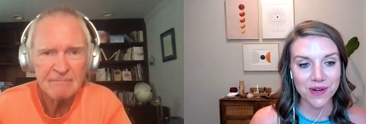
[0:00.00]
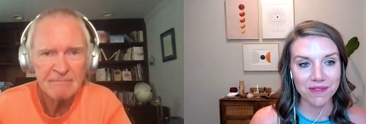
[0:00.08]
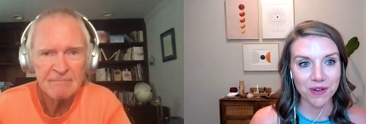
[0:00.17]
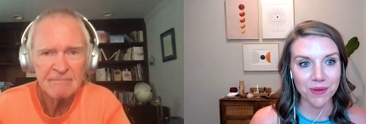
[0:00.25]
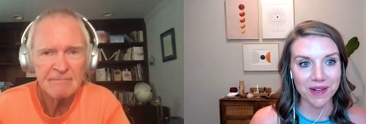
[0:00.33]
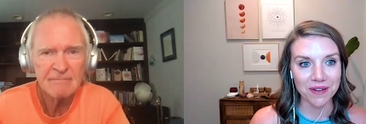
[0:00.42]

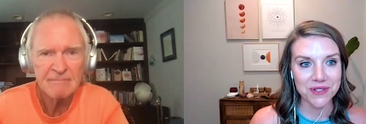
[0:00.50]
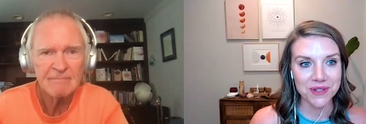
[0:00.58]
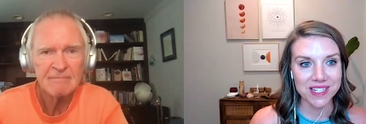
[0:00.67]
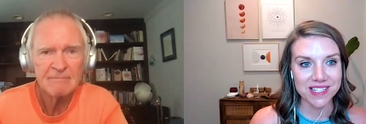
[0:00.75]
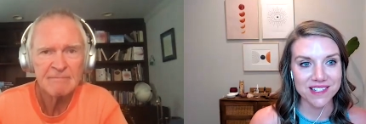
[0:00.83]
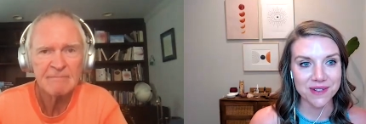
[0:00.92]
Speaker 1: everyone else
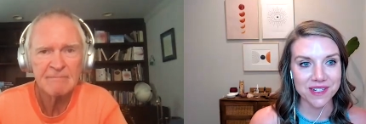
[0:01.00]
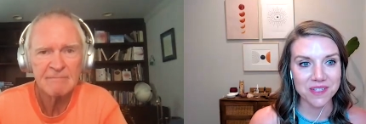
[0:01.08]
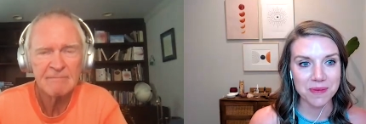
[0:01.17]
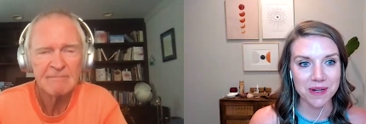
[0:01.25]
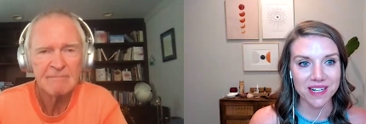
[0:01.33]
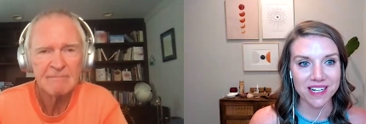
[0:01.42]
who gets to
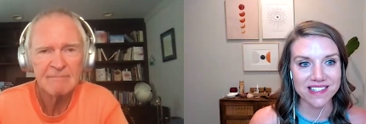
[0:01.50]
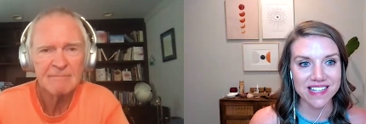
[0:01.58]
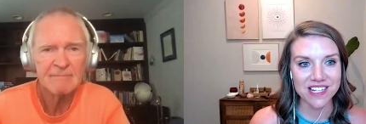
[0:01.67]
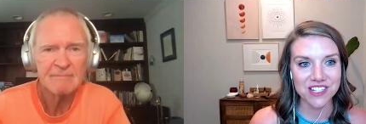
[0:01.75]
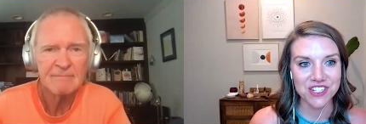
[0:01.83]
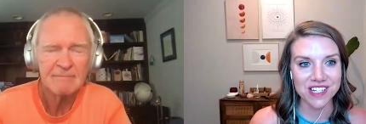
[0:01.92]
experience
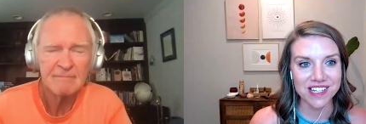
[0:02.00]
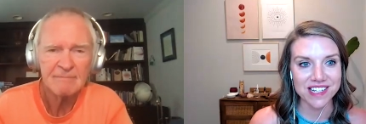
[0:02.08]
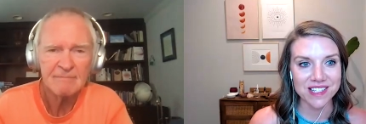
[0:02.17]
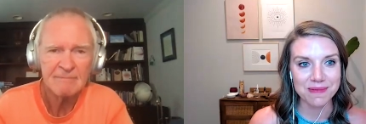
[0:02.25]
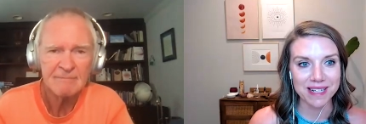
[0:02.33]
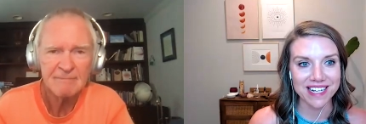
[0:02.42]
that
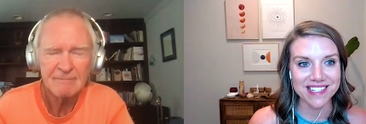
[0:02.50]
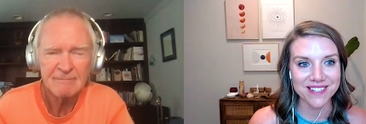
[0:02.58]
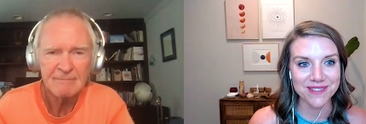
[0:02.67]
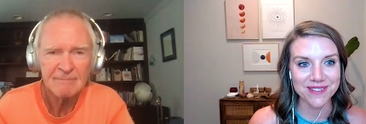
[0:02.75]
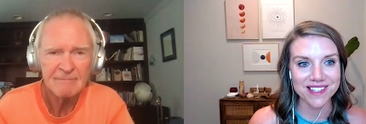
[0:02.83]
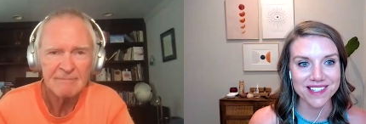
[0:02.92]
genius because
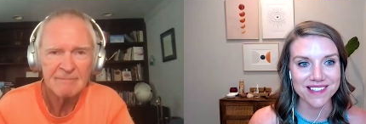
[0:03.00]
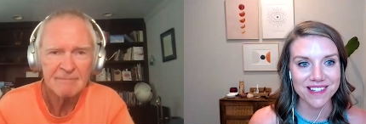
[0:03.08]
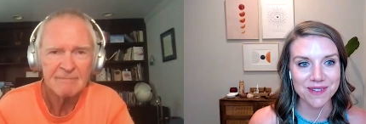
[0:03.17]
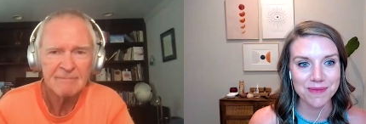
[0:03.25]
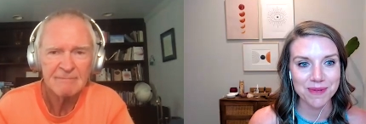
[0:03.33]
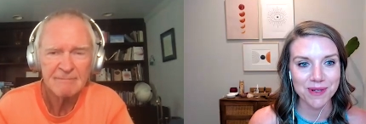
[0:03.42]
it was
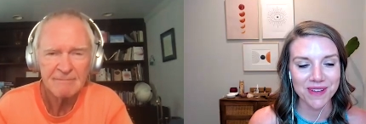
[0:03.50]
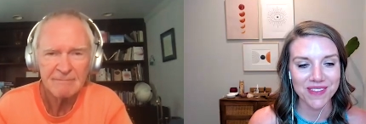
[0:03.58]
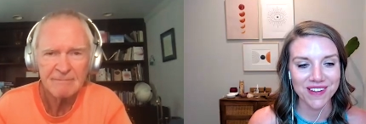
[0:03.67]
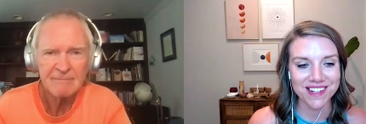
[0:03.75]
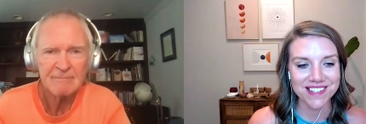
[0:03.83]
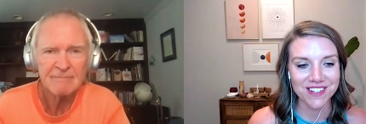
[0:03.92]
it was put
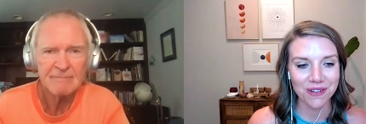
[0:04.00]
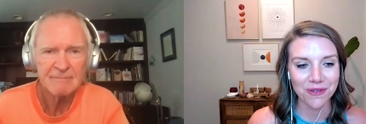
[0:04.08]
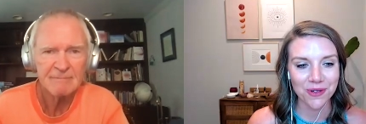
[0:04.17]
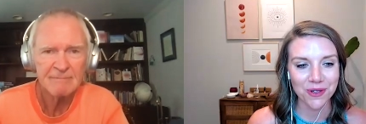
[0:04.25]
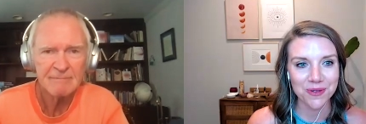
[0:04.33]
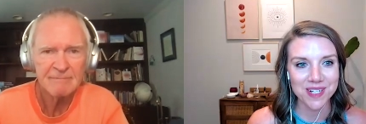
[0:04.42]
within us all
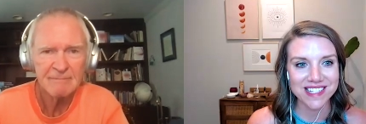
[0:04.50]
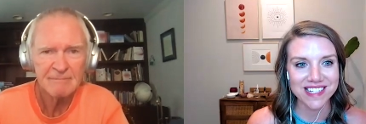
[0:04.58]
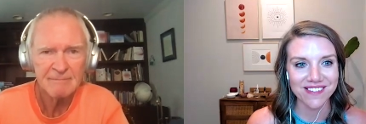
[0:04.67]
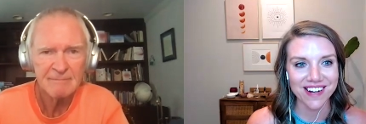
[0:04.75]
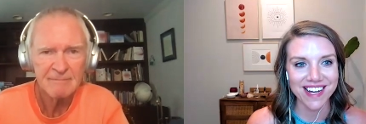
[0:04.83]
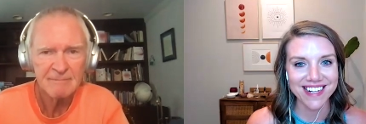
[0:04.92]
for a
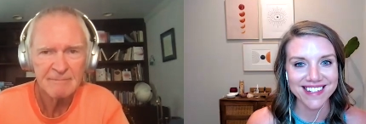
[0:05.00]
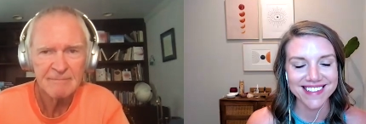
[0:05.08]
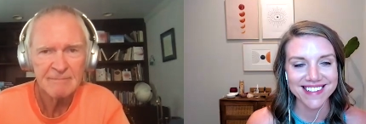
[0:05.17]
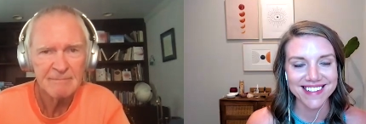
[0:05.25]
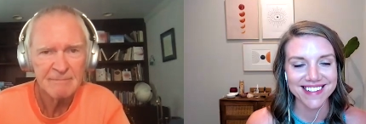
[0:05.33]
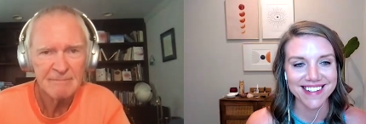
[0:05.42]
reason right
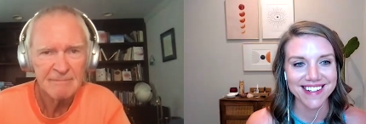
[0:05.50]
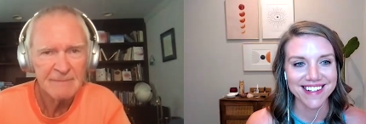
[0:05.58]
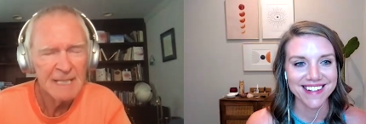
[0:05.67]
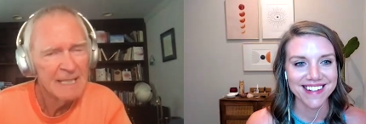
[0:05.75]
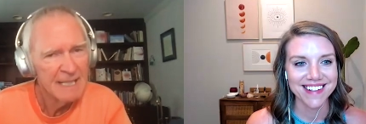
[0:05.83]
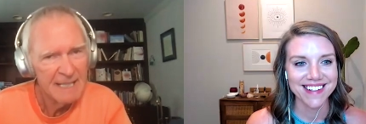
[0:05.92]

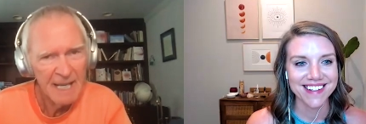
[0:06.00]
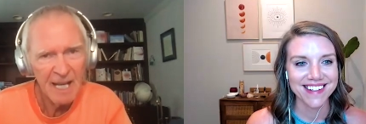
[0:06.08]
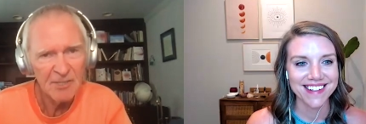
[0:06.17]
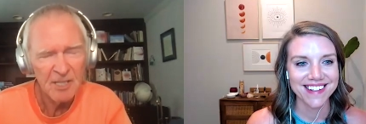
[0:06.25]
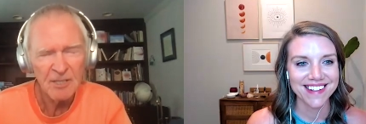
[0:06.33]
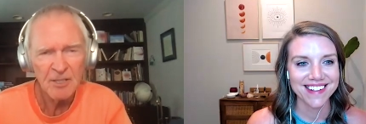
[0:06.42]

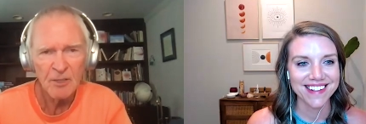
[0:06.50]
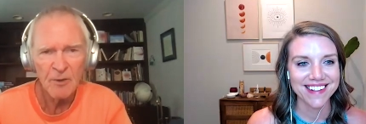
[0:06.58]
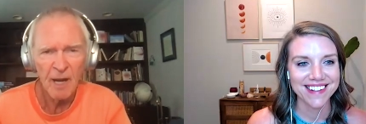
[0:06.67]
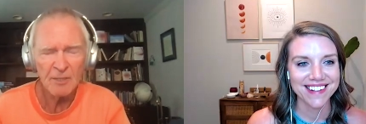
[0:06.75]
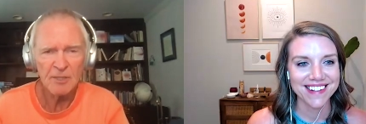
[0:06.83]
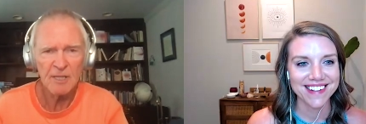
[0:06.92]
Speaker 2: yes and
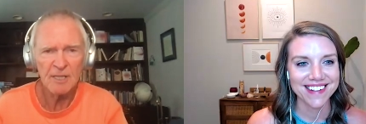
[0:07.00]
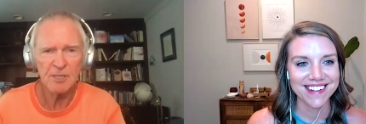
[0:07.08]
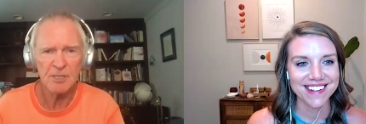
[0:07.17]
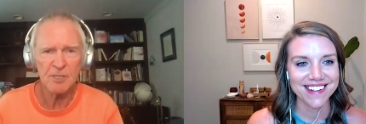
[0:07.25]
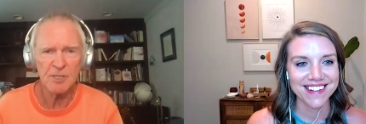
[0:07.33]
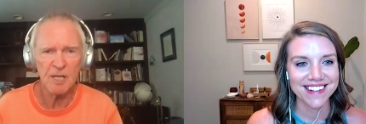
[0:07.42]

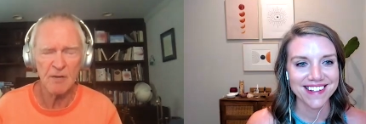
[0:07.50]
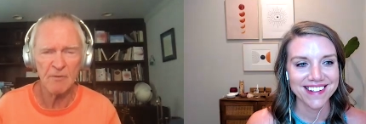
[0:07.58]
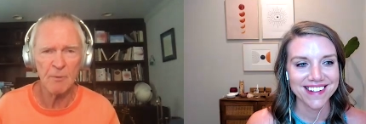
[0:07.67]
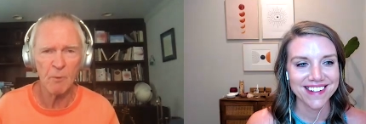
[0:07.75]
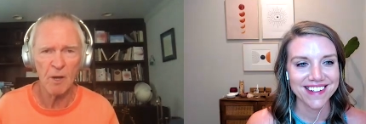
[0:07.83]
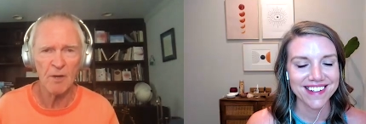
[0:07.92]
congratulations to
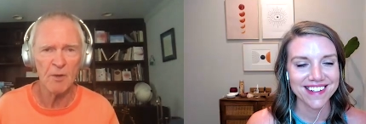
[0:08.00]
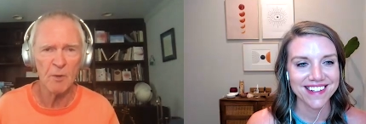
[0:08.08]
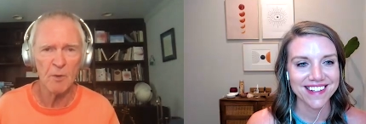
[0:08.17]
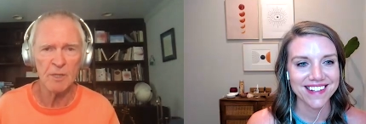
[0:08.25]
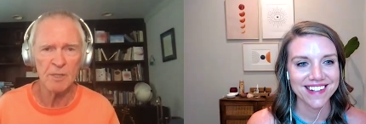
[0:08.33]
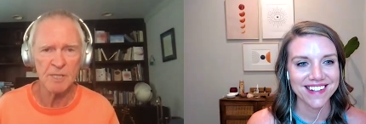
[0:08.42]
everyone
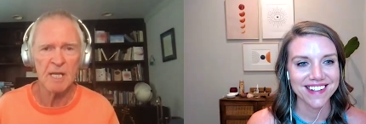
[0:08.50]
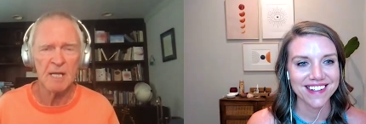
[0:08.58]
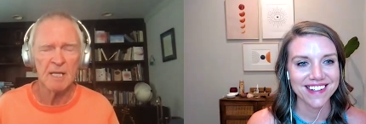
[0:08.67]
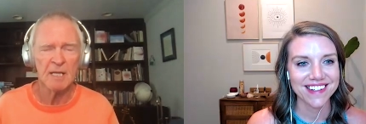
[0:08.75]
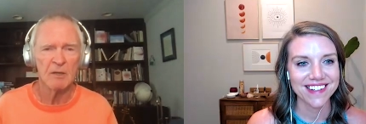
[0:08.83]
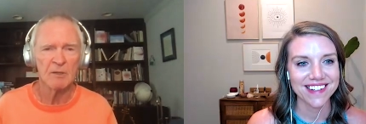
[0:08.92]
who is
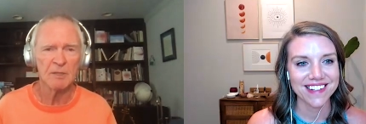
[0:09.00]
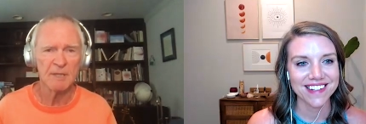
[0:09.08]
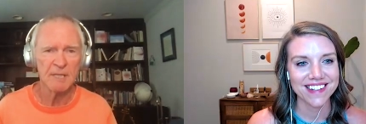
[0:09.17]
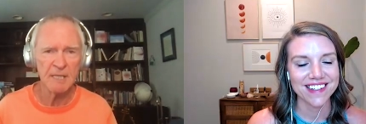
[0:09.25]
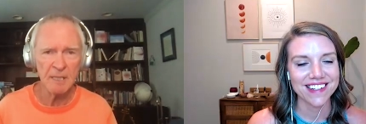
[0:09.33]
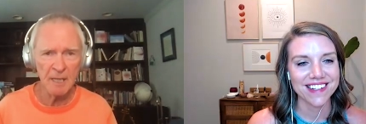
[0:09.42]

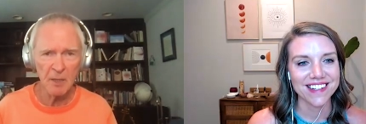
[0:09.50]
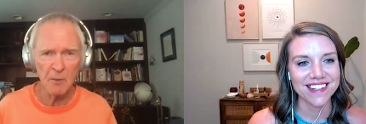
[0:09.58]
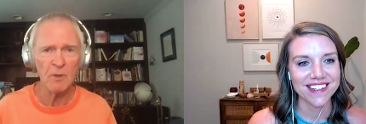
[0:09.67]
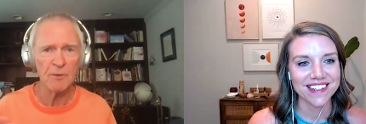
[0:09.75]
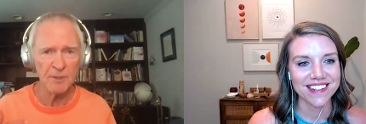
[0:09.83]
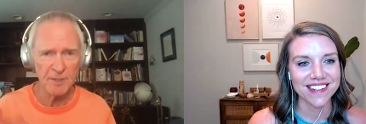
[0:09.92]

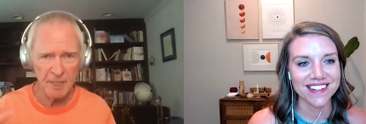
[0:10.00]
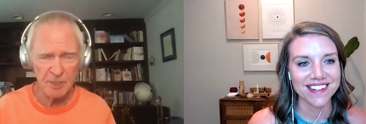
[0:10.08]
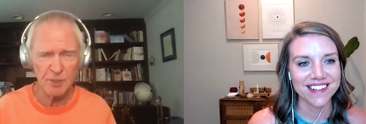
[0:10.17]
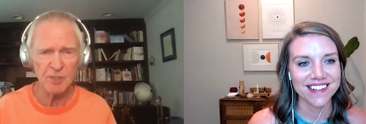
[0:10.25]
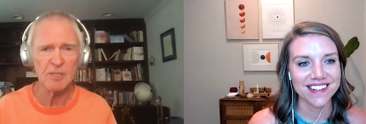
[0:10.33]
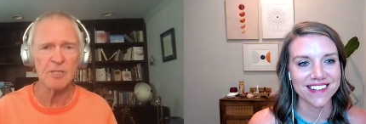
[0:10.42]
dealing with
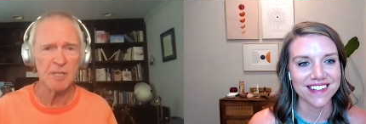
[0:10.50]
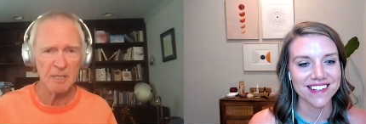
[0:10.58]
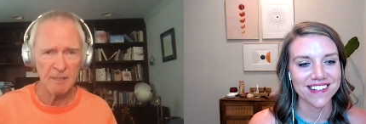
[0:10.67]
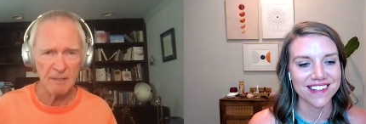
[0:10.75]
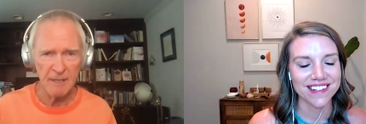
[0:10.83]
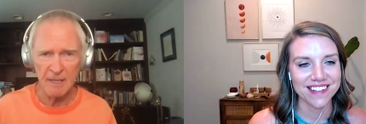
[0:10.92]
addictions
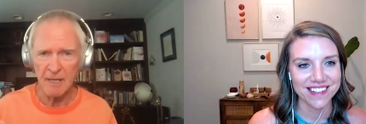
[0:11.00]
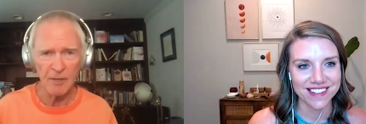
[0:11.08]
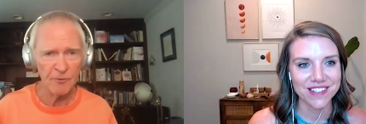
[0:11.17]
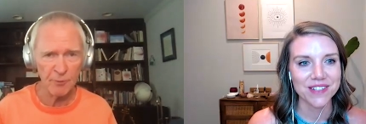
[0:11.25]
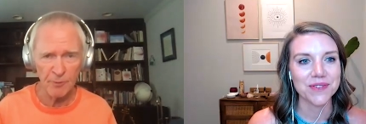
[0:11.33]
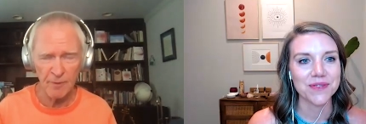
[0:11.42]
and
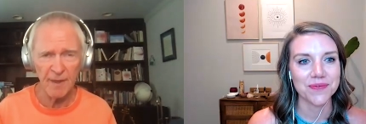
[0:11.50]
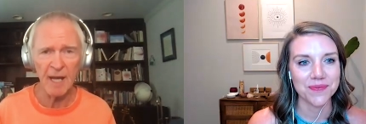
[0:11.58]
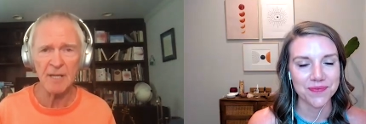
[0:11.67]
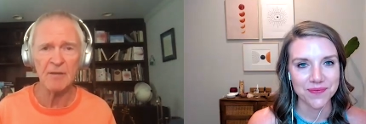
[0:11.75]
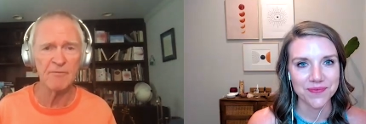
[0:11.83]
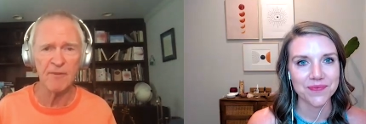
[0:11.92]
getting through that and